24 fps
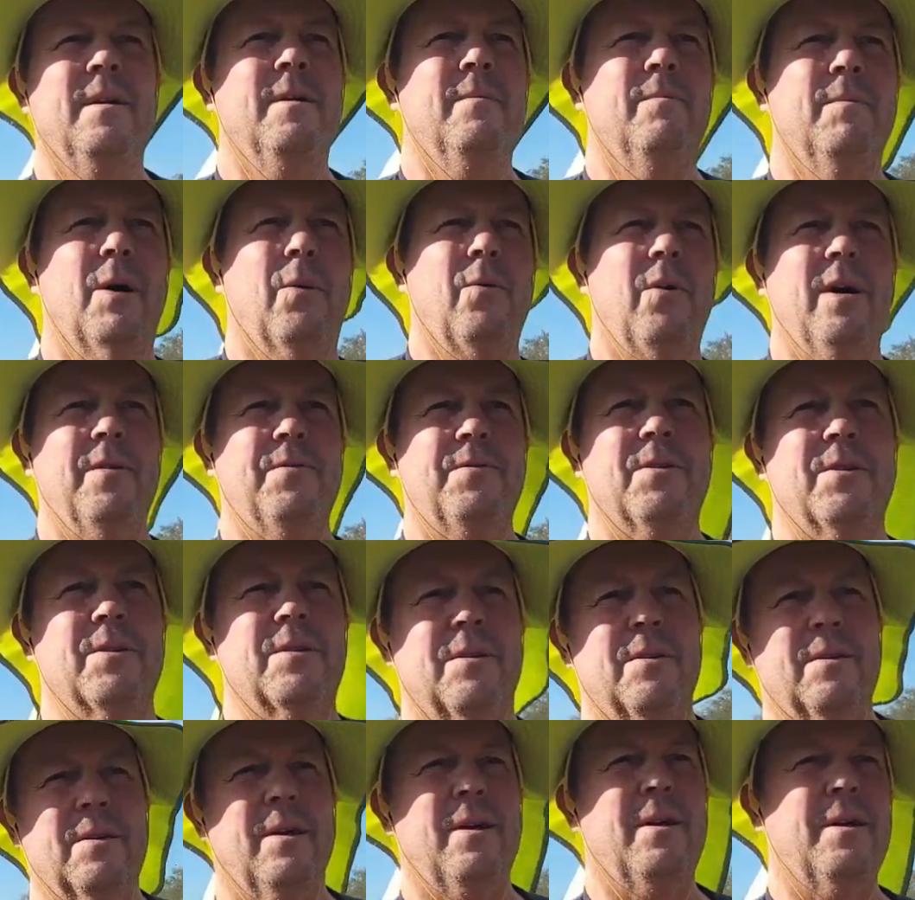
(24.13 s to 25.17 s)
my wife took
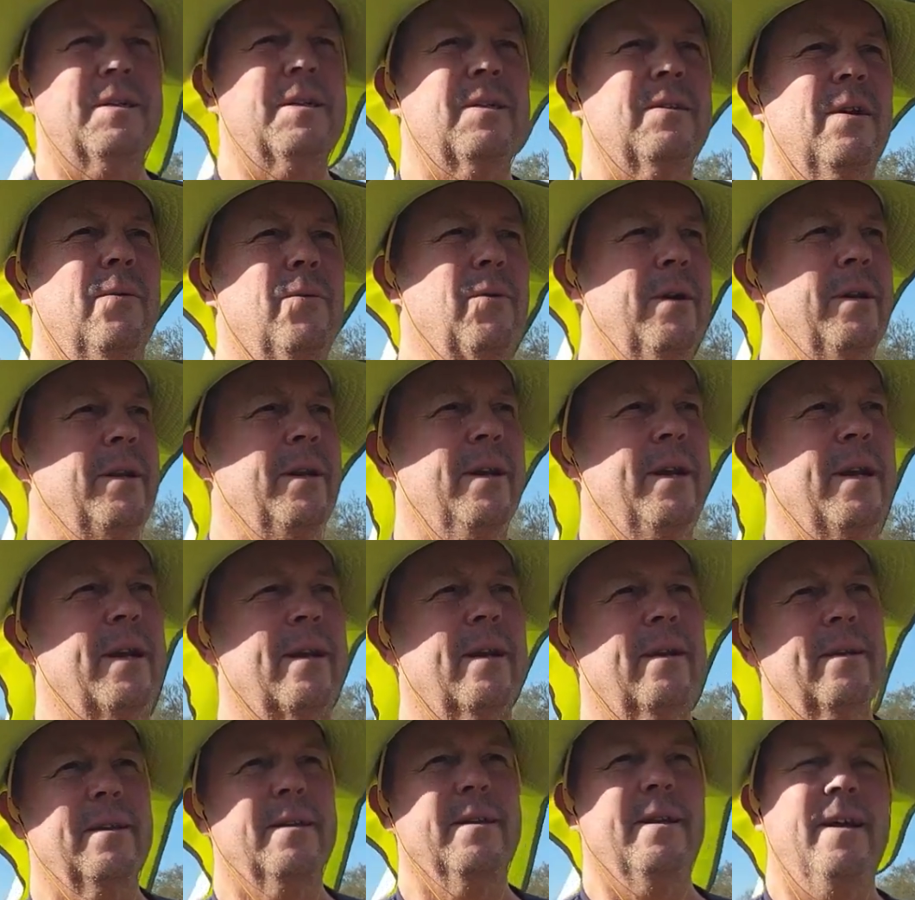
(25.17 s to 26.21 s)
the dog, so I wasn't hang,
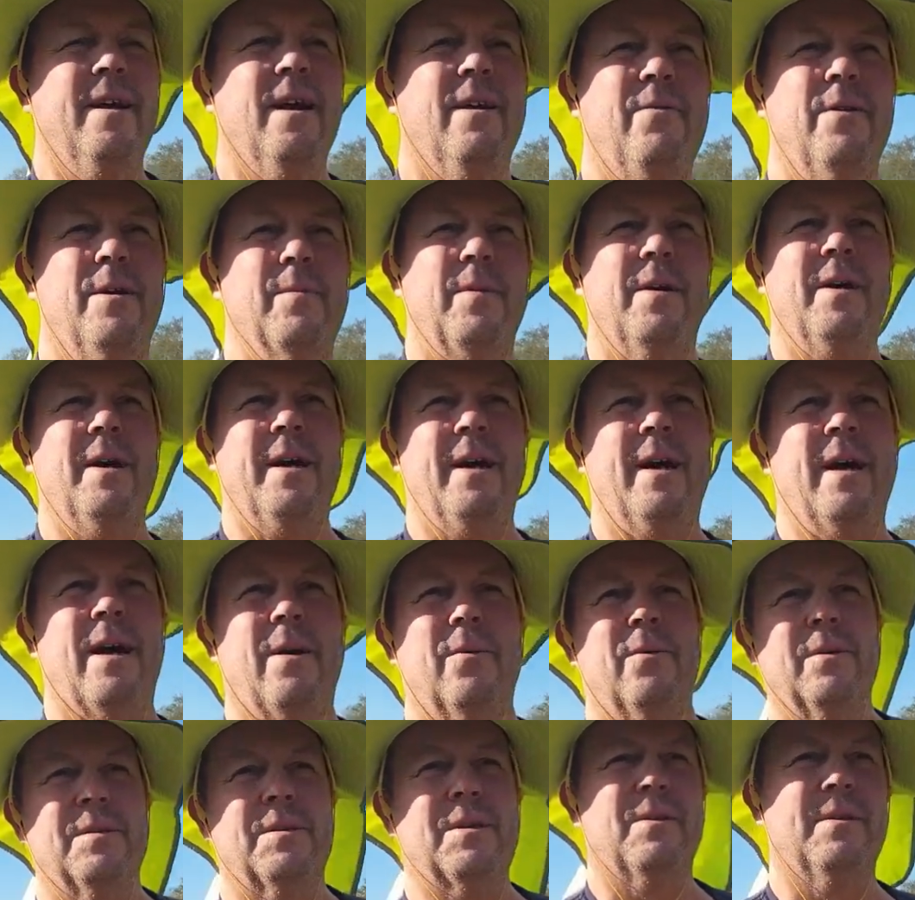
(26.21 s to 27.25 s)
didn't have him to hang out
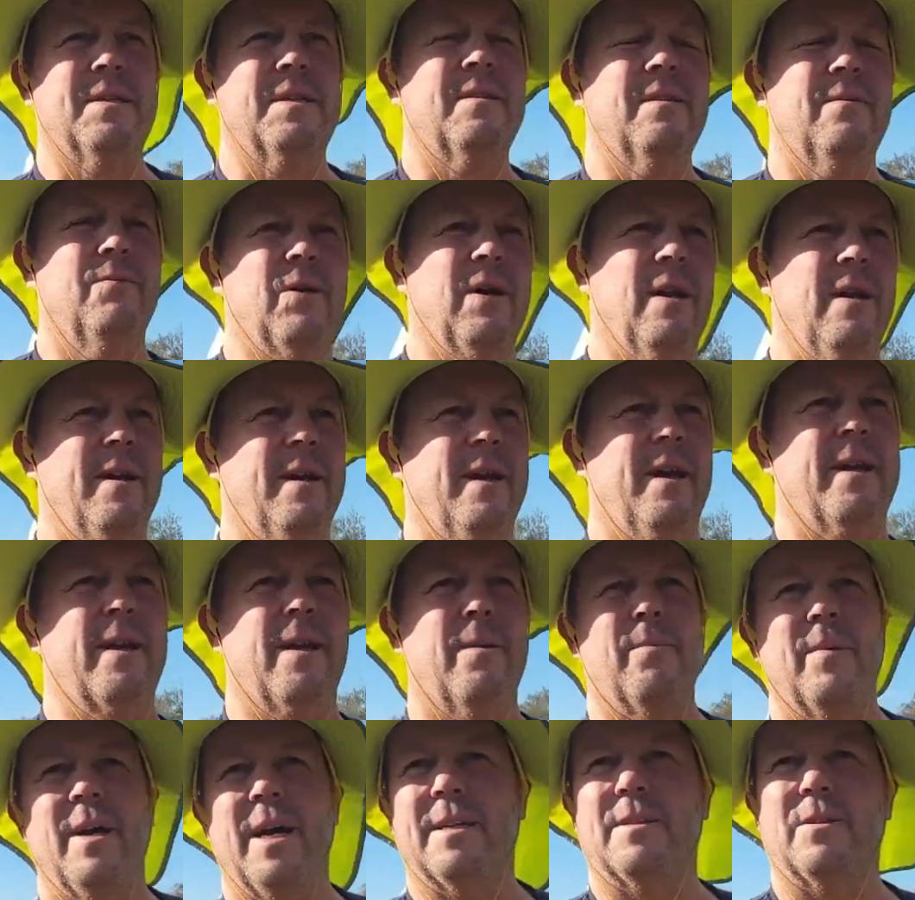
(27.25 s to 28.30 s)
with. So I said, well, I got to
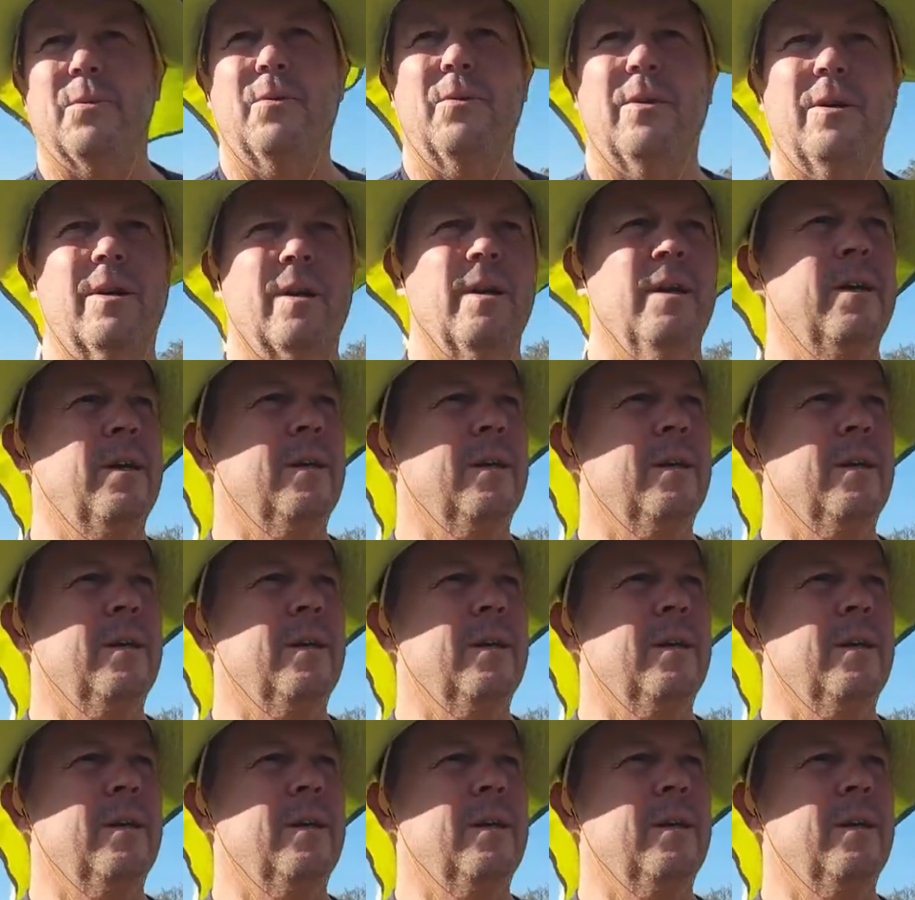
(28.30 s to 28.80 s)
get back to work.